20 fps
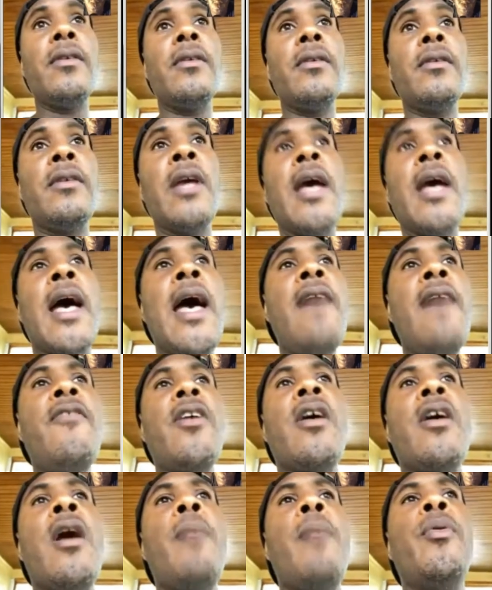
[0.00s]
Yeah, I have a
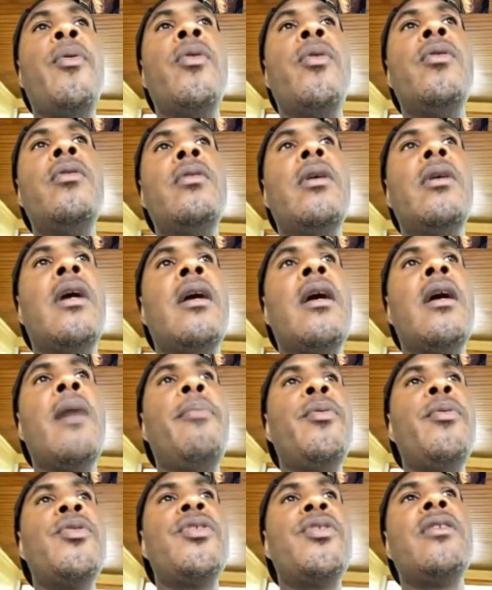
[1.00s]
couple
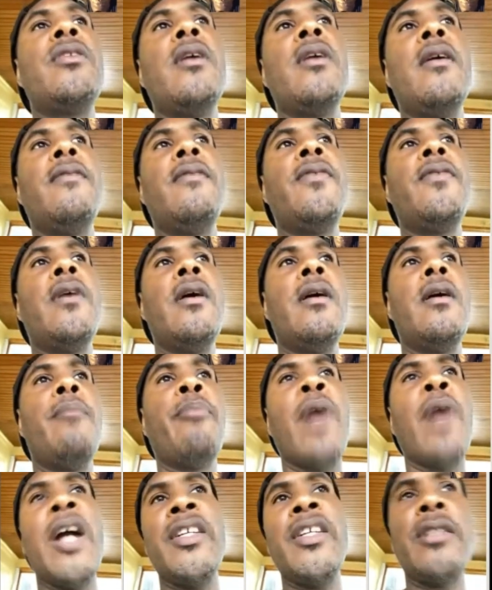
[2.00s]
stuff
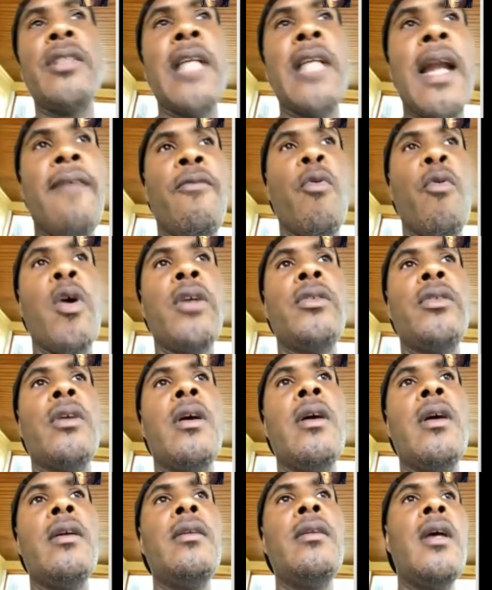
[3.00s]
projects that I've worked
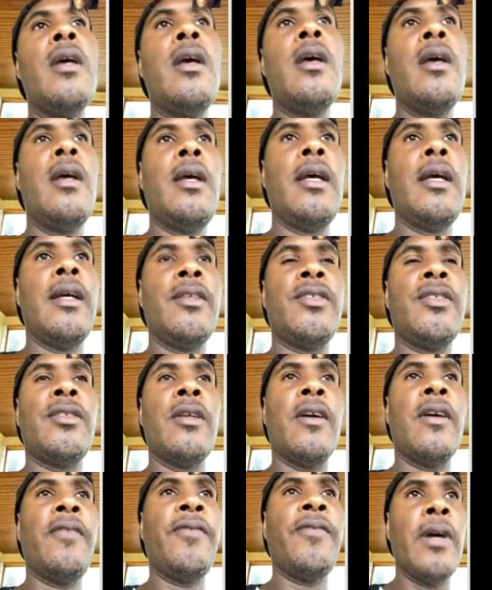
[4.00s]
on and
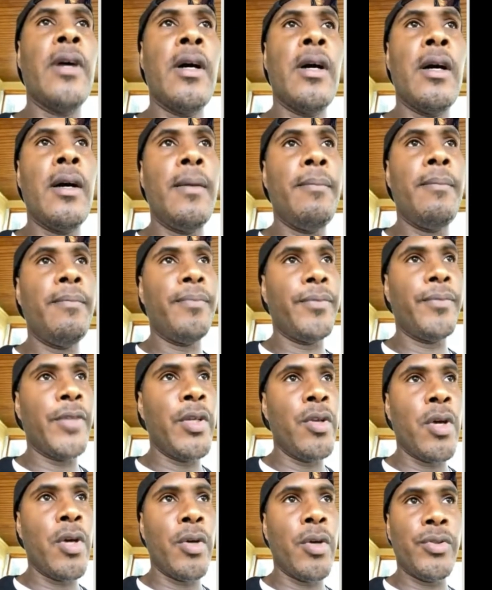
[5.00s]
stuff.
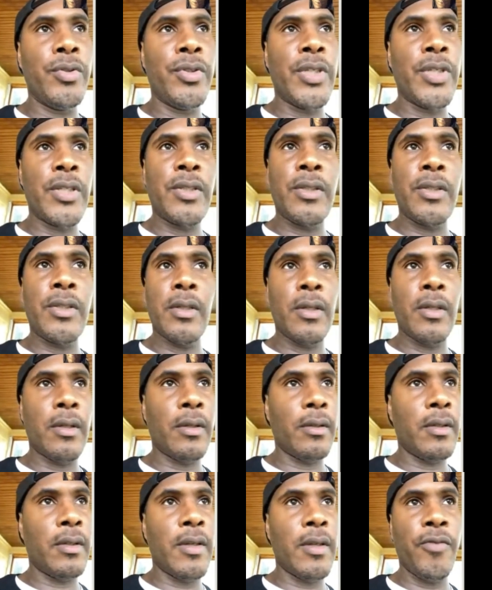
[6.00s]
Just
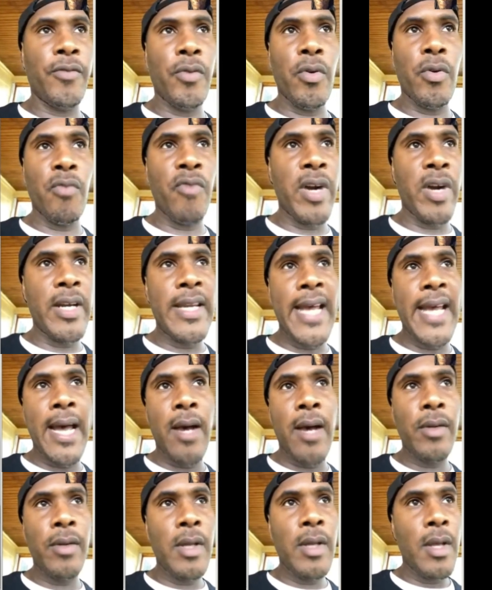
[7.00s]
to give you a
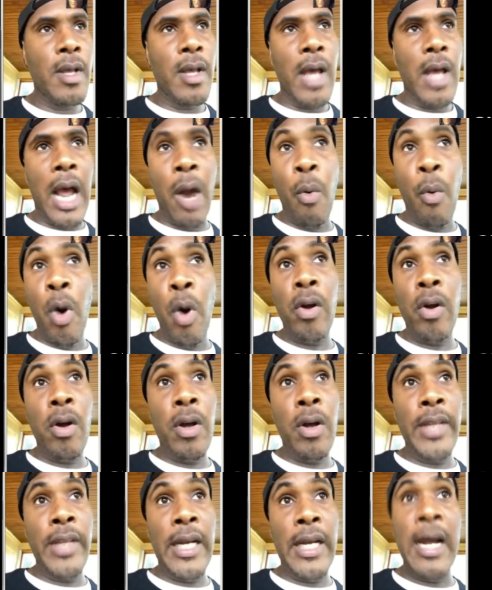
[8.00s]
rundown, I work
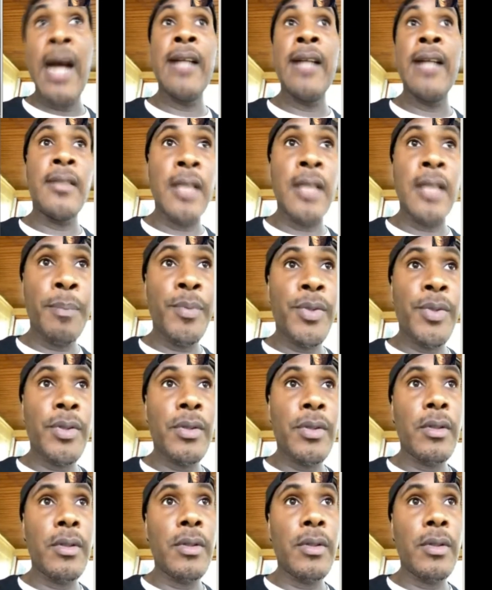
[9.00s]
on the concepts